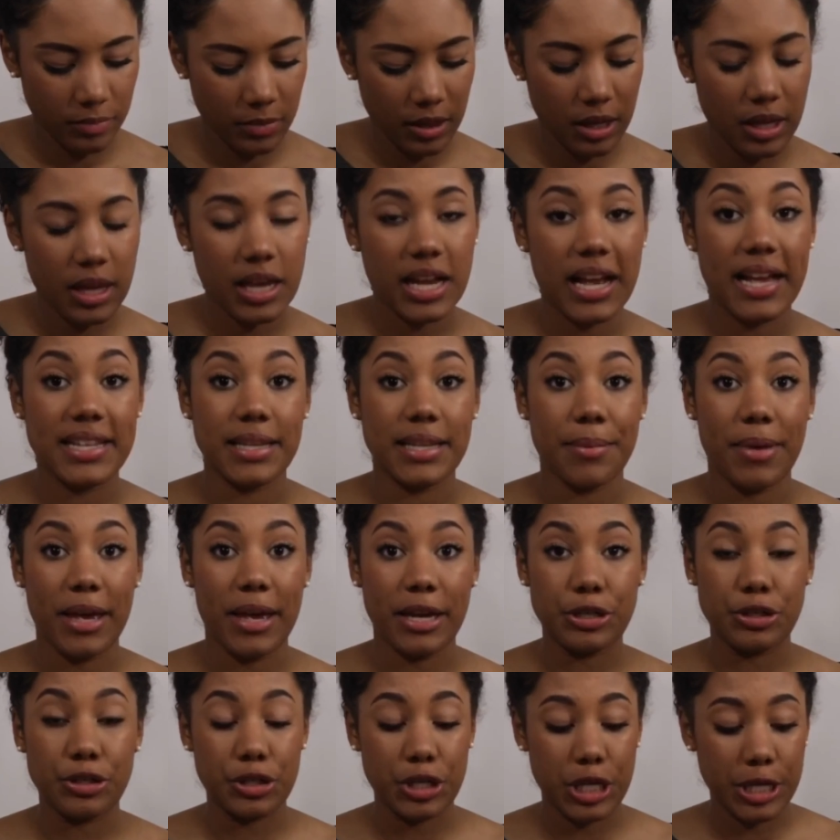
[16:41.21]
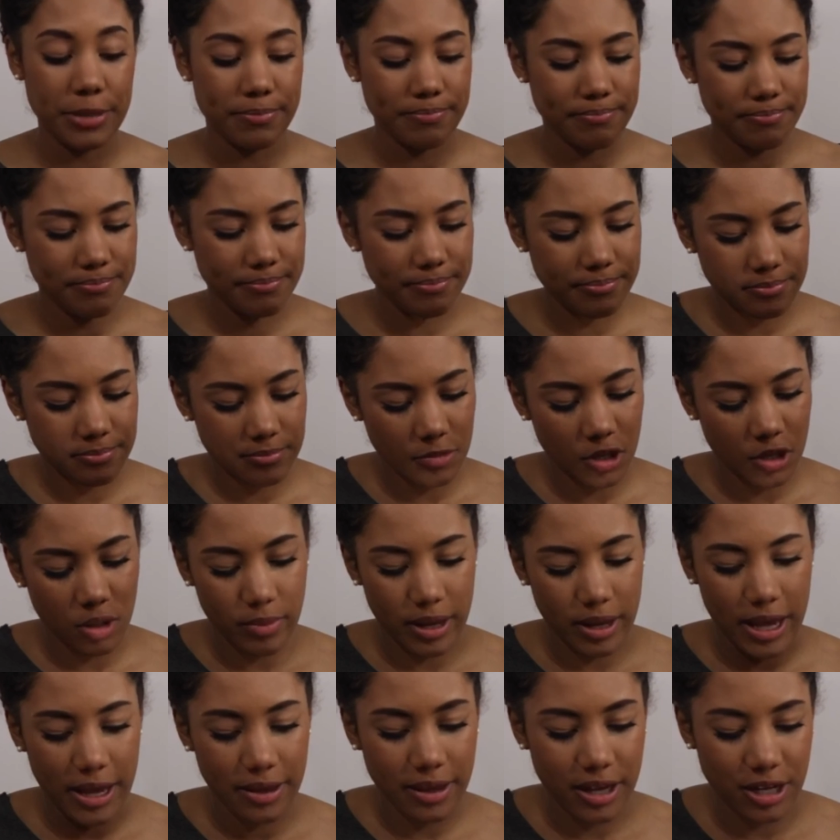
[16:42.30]
because I'm extra on my
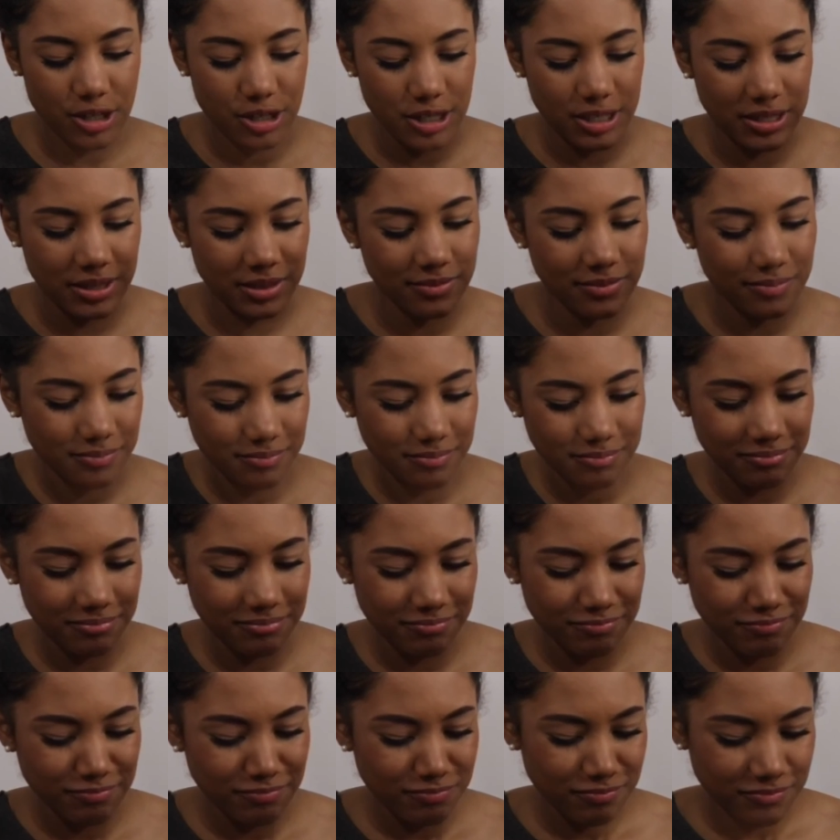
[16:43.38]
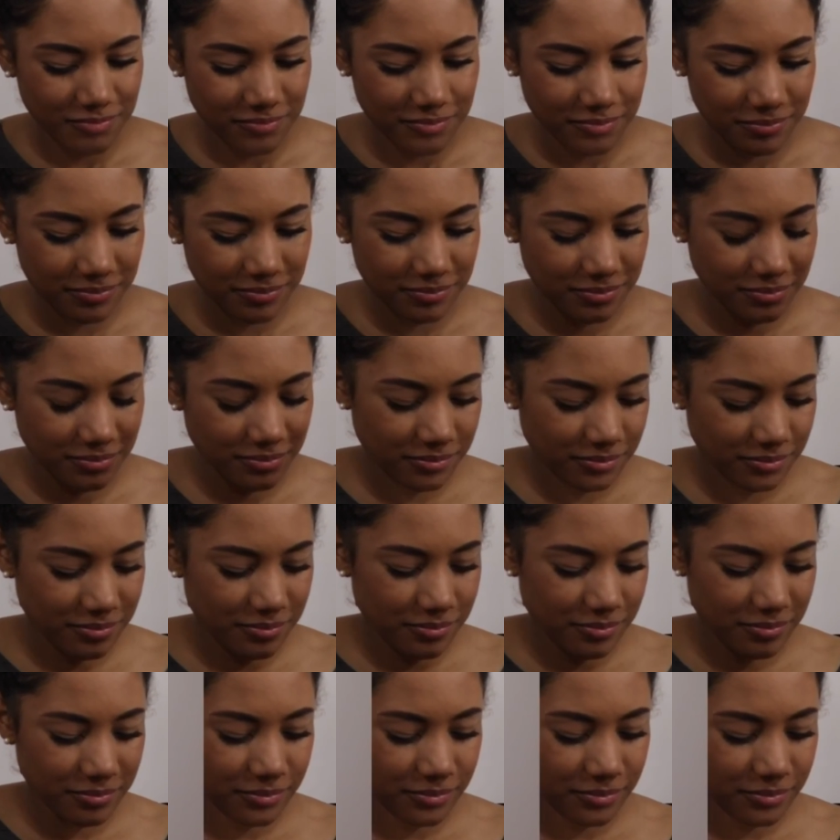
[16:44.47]
eyelashes. I feel like